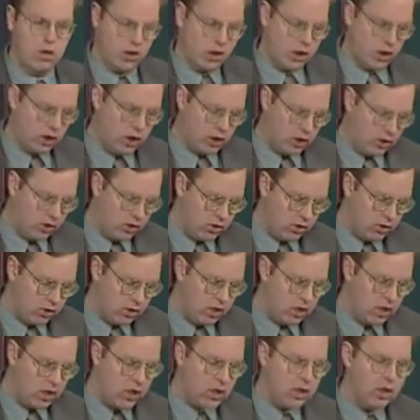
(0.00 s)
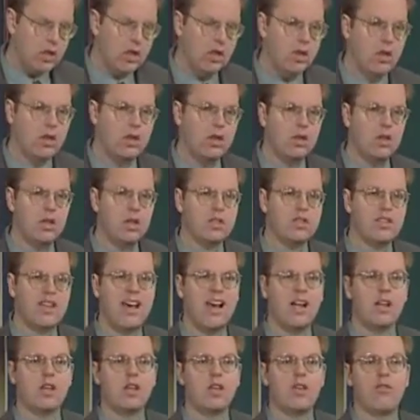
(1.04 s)
in the
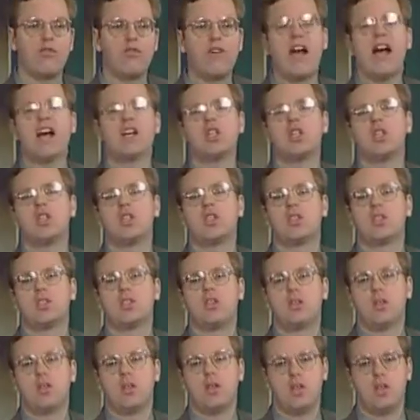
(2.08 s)
Italian fascist